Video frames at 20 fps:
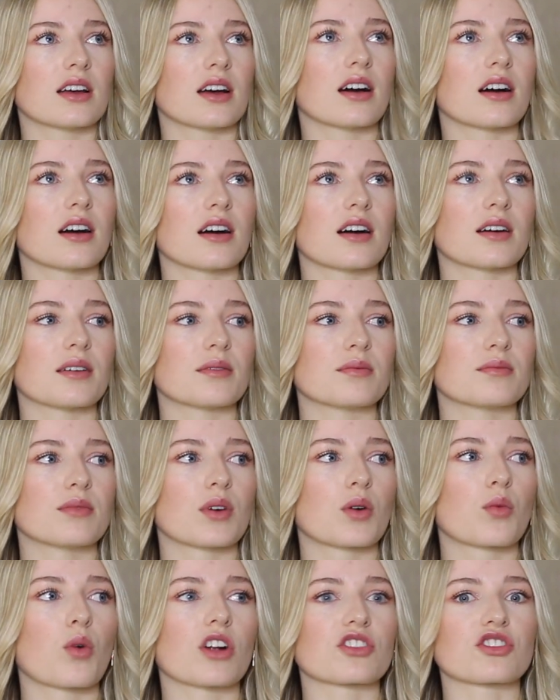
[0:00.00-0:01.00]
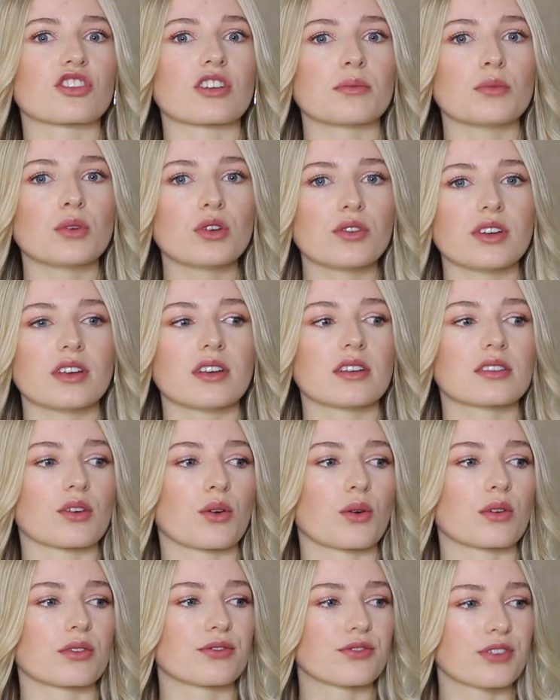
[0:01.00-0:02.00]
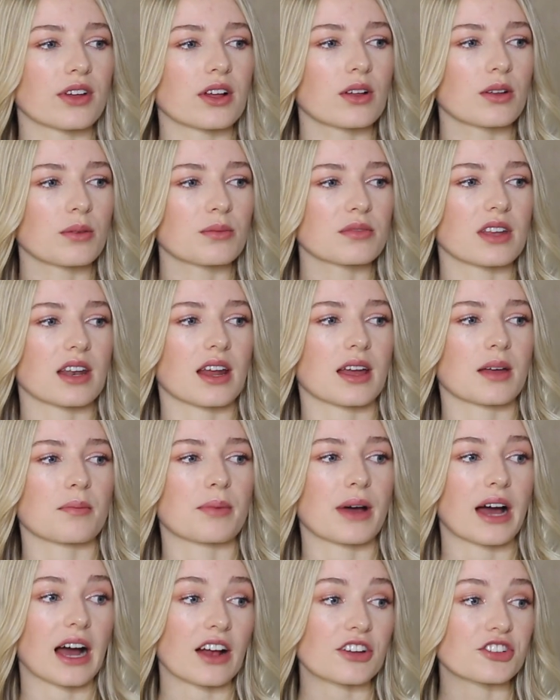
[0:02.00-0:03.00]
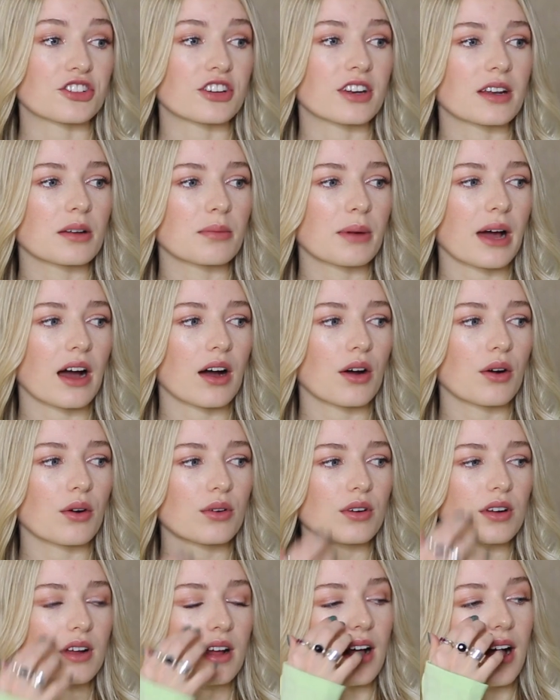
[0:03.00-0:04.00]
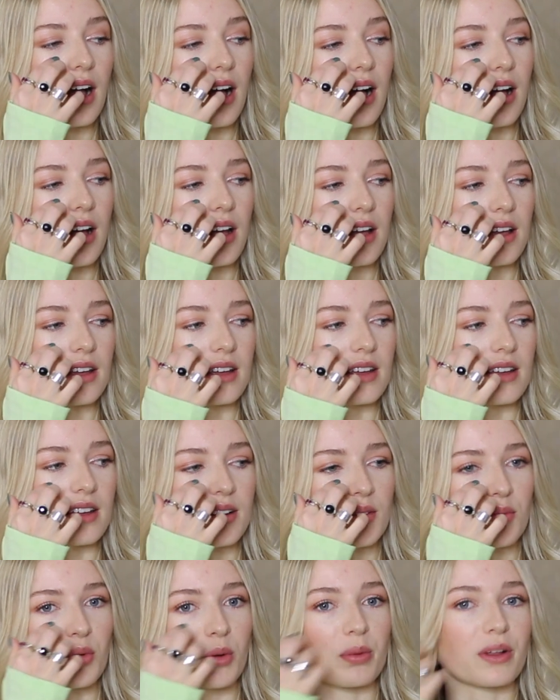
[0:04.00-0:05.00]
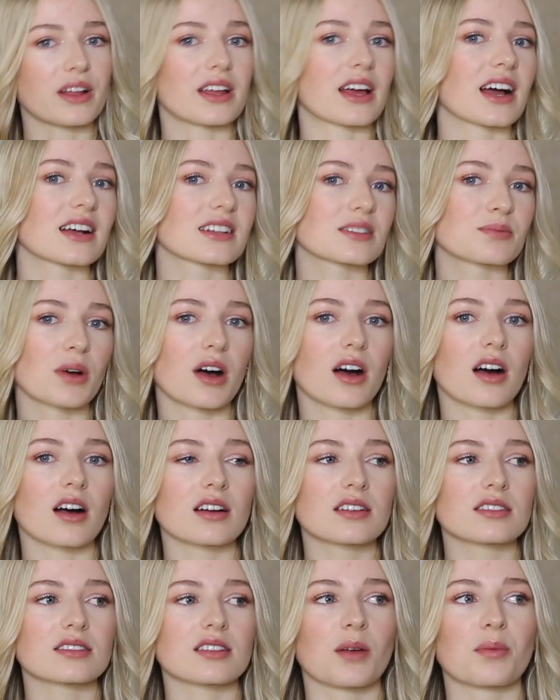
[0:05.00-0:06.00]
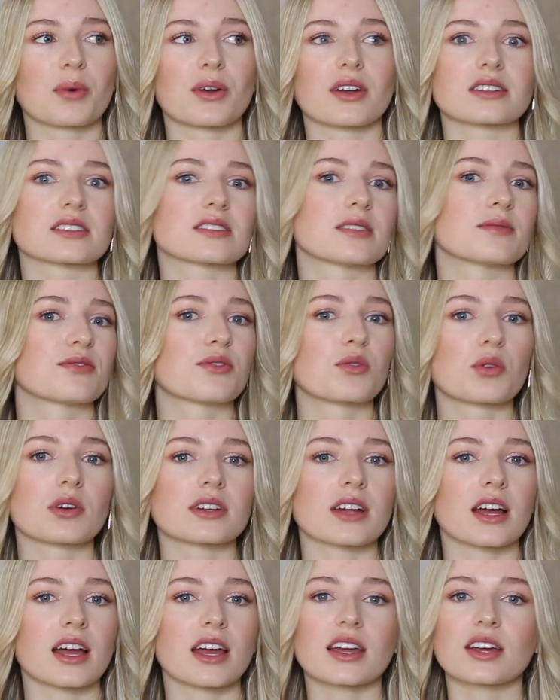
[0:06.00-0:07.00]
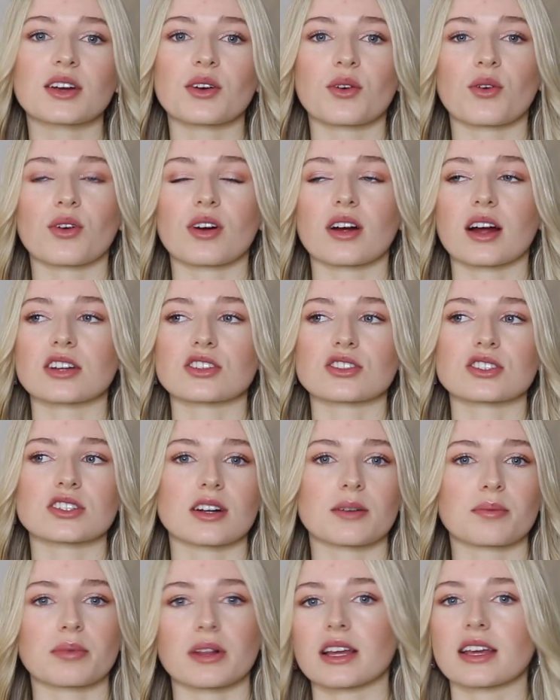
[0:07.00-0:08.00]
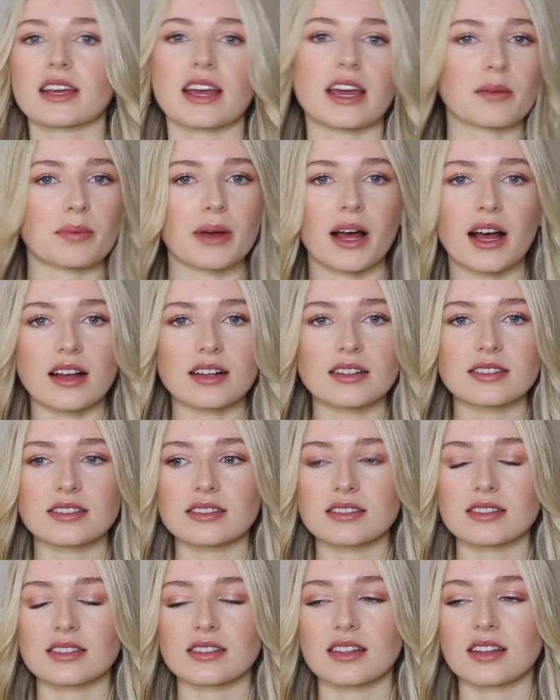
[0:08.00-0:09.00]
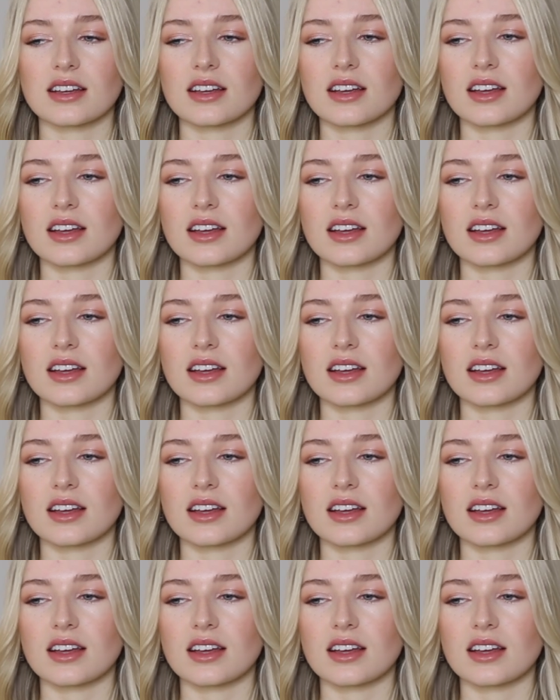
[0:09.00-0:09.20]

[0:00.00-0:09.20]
um, watching movies or films that I am passionate about. I will play Xbox, I'll put on some Fortnite, or I just started playing Apex.